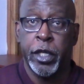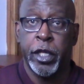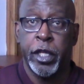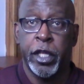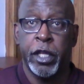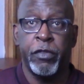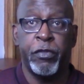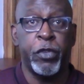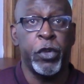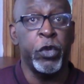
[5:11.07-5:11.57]

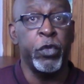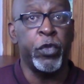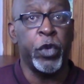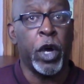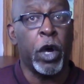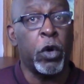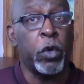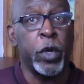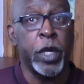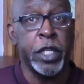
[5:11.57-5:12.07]
If you've
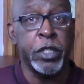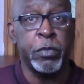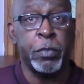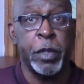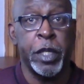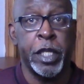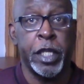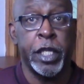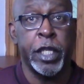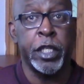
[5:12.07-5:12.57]
always
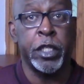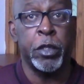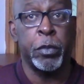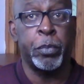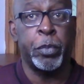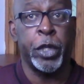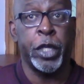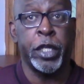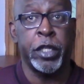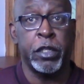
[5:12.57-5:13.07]
been
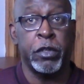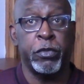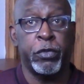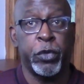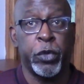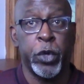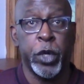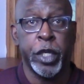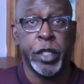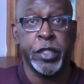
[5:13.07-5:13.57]
independent,
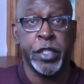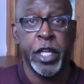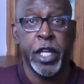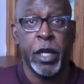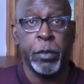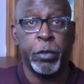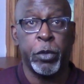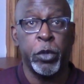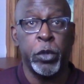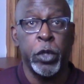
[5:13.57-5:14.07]
for
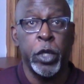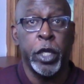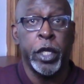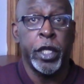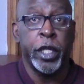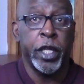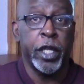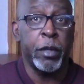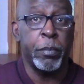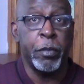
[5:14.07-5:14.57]
example,
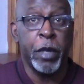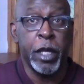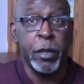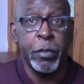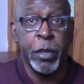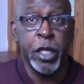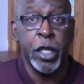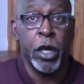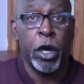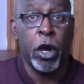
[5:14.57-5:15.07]
it may
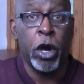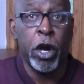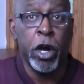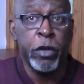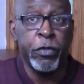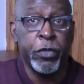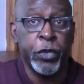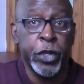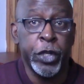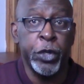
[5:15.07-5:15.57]
be
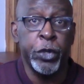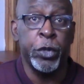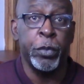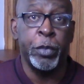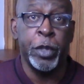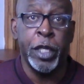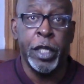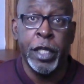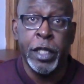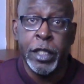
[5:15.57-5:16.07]
hard for you to
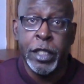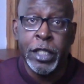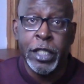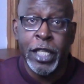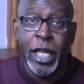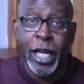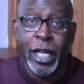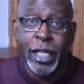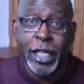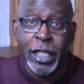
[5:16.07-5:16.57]
be
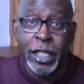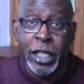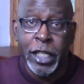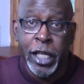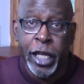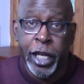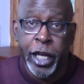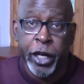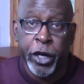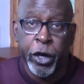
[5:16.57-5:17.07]
taken
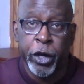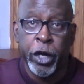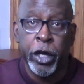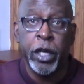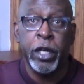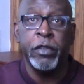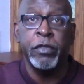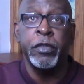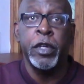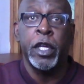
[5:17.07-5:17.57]
care
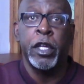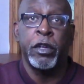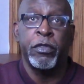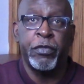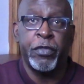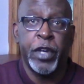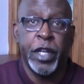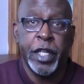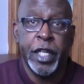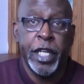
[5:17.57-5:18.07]
of
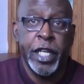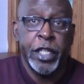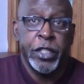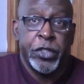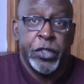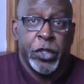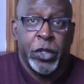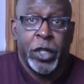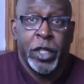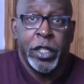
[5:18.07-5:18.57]

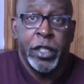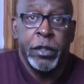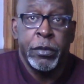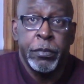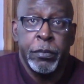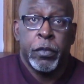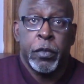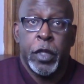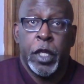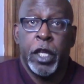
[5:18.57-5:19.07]
financially.
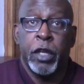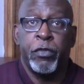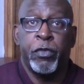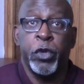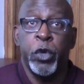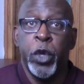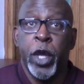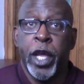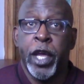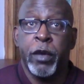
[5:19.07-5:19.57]
If
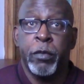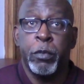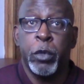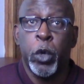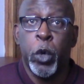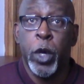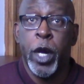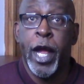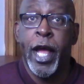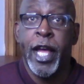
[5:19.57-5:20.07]
you have
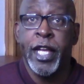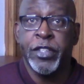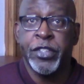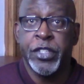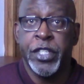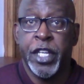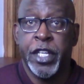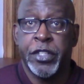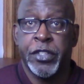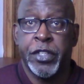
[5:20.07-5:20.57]
more
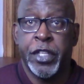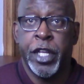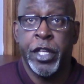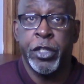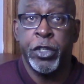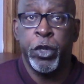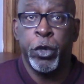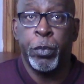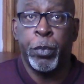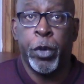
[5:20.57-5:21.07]
assets than
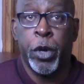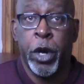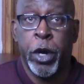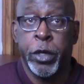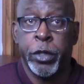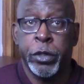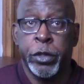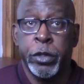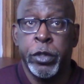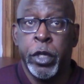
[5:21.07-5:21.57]
your
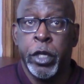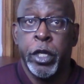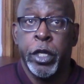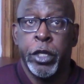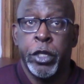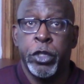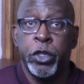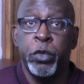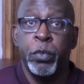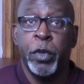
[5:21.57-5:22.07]
partner,
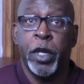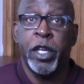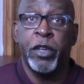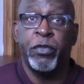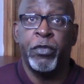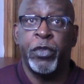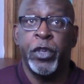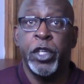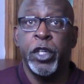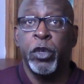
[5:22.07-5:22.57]
you may
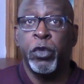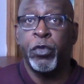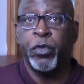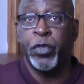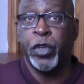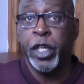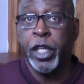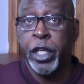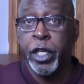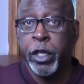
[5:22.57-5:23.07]
feel
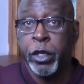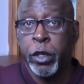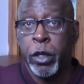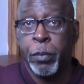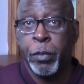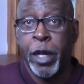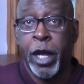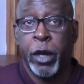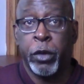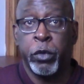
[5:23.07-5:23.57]
fear
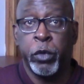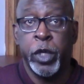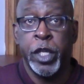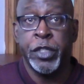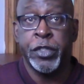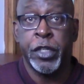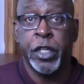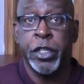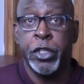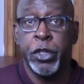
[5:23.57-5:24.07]
about
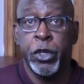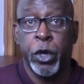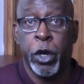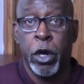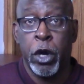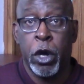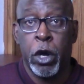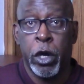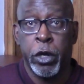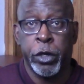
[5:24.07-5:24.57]
risking your
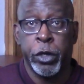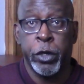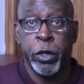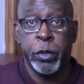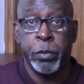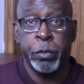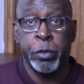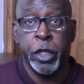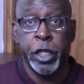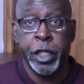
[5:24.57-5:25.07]

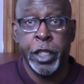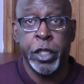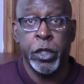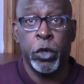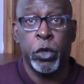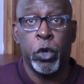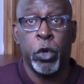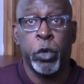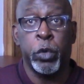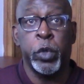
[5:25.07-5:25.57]
hard-earned money
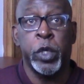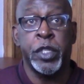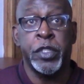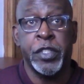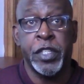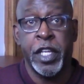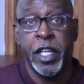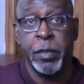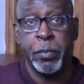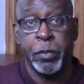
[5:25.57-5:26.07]
or
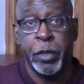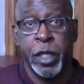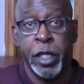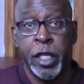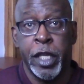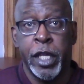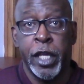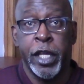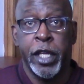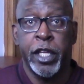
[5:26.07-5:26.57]

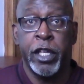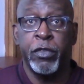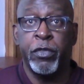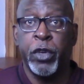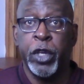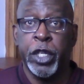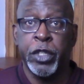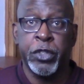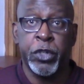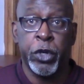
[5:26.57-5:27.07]
resentment if
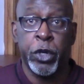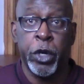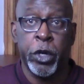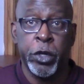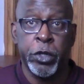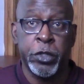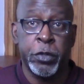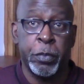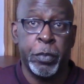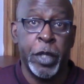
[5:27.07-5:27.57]
his or
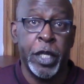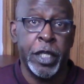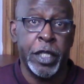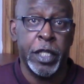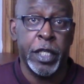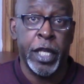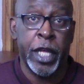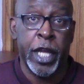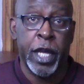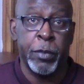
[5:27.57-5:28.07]
her
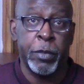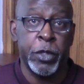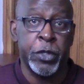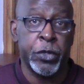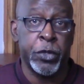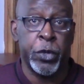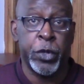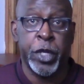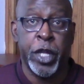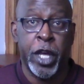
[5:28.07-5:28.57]
spending
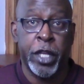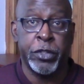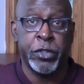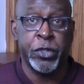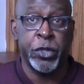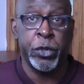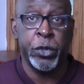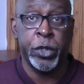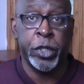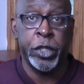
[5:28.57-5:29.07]
habits are not
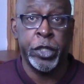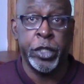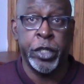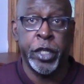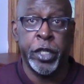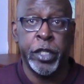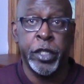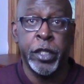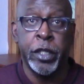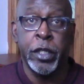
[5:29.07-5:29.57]
so
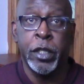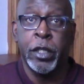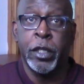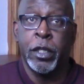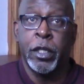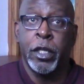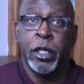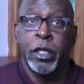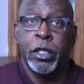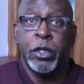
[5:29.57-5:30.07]
good.
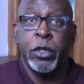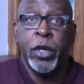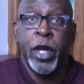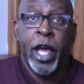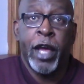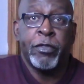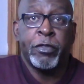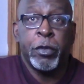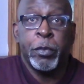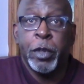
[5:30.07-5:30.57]
You
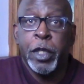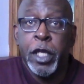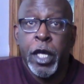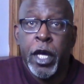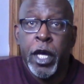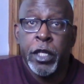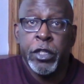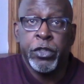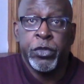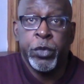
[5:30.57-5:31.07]
have to be
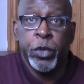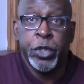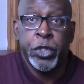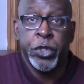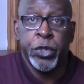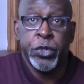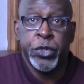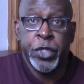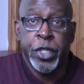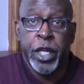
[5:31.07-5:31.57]
honest with
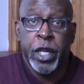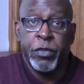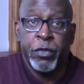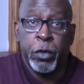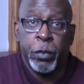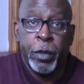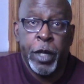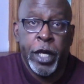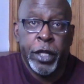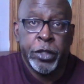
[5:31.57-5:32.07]
yourself
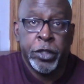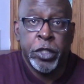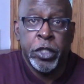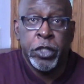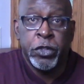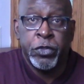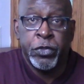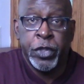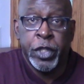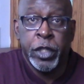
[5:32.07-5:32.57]
about
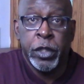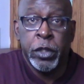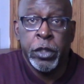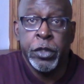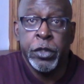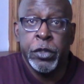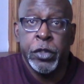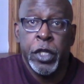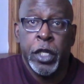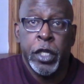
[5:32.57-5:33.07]
these
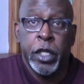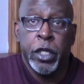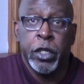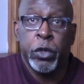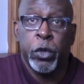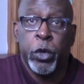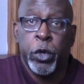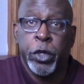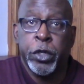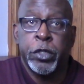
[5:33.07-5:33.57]
feelings in
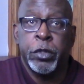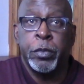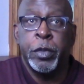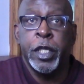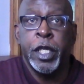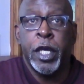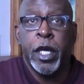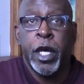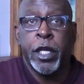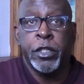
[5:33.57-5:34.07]
order to
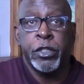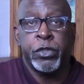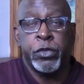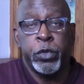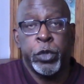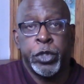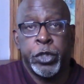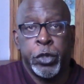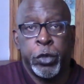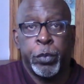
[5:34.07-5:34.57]
be honest
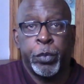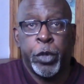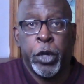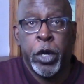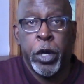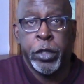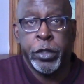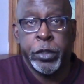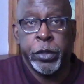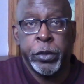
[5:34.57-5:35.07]
with your
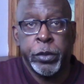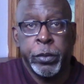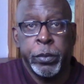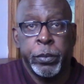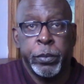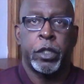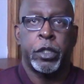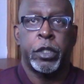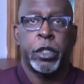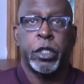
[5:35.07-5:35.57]
partner.
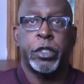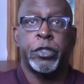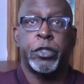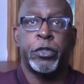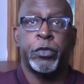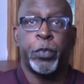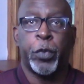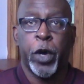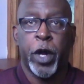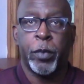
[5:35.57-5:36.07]
This
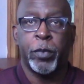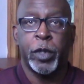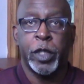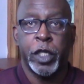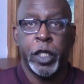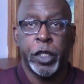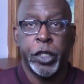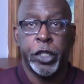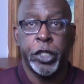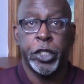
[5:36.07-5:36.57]
is probably
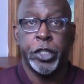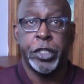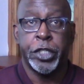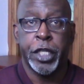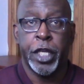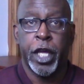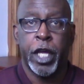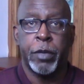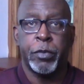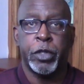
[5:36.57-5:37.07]
a good
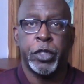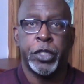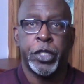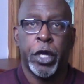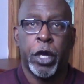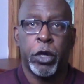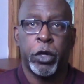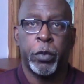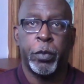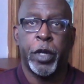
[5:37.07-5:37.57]
time to
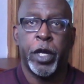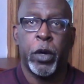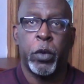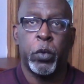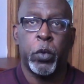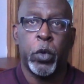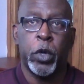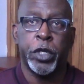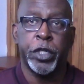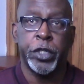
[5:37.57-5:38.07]
talk about
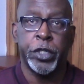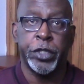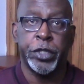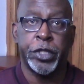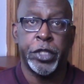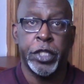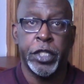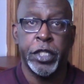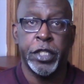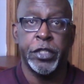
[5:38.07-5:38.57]
one of the
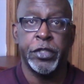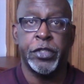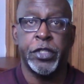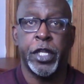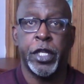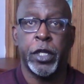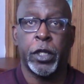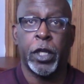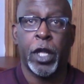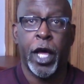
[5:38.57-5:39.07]
things
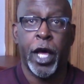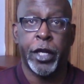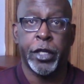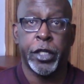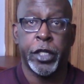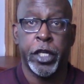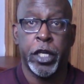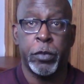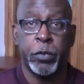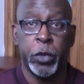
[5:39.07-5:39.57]
that a lot
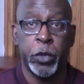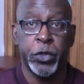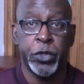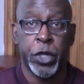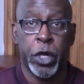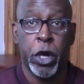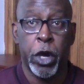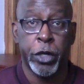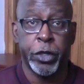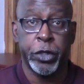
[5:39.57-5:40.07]
of couples
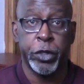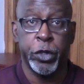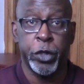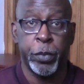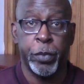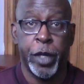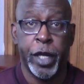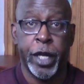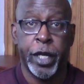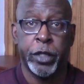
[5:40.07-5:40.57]
argue
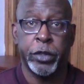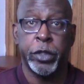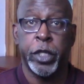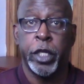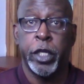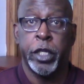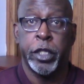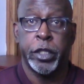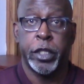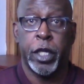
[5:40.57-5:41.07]
about
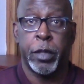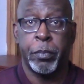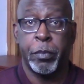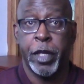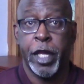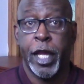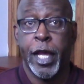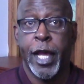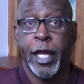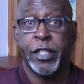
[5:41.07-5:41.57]
that
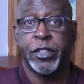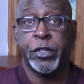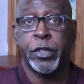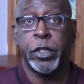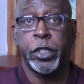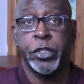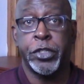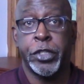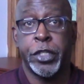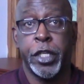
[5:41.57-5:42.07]
may
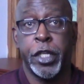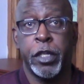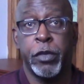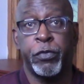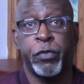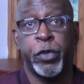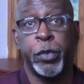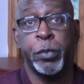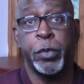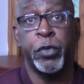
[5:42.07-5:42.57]
actually
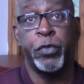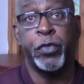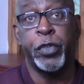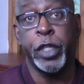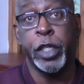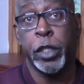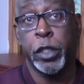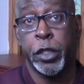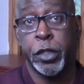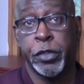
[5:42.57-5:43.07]
stem from the
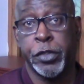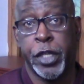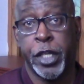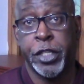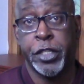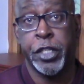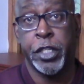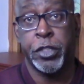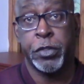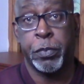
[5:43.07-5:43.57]
feelings I
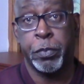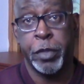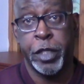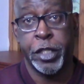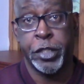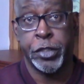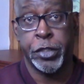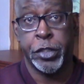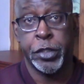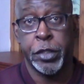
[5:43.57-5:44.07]
just
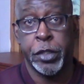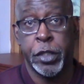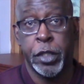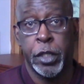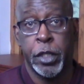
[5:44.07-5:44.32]
mentioned.